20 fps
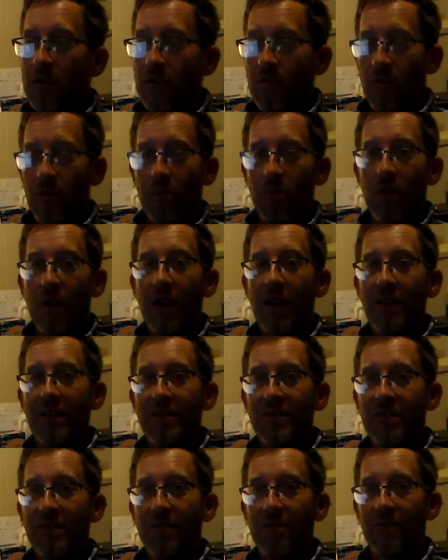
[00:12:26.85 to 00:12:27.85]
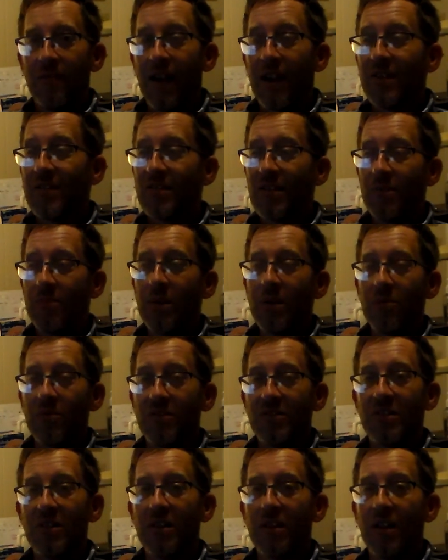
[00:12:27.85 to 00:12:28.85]
to replace. In fact, some
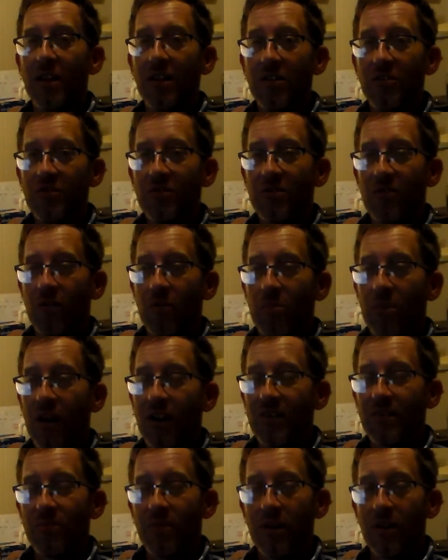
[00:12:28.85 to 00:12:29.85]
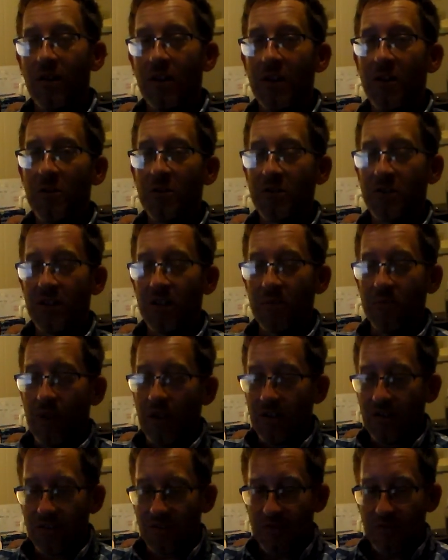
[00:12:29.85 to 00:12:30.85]
people said they used to replace them in a dealership.
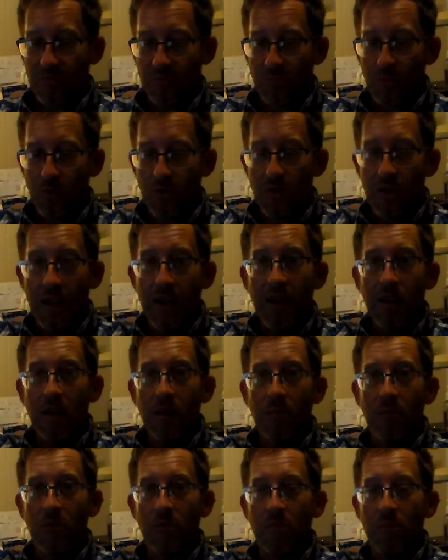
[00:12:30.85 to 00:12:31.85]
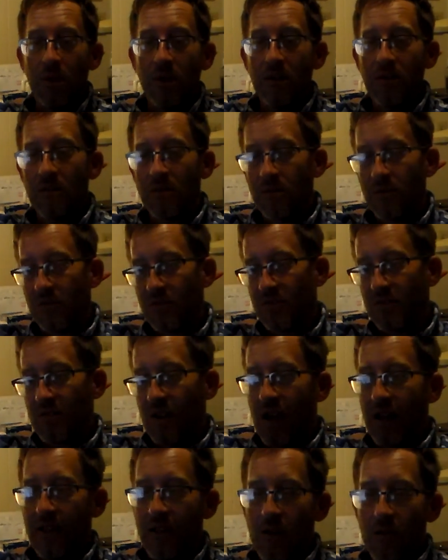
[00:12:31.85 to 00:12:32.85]
They just pull the head up a little bit,
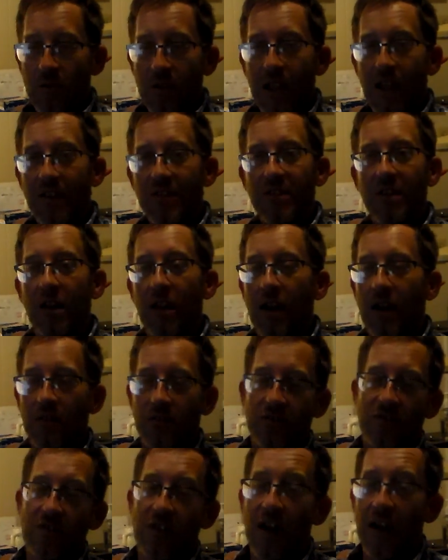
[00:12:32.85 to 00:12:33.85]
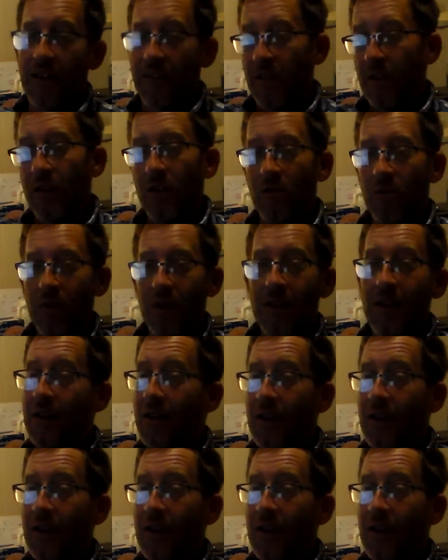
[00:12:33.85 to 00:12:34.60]
slide the old gasket out, and slide the new one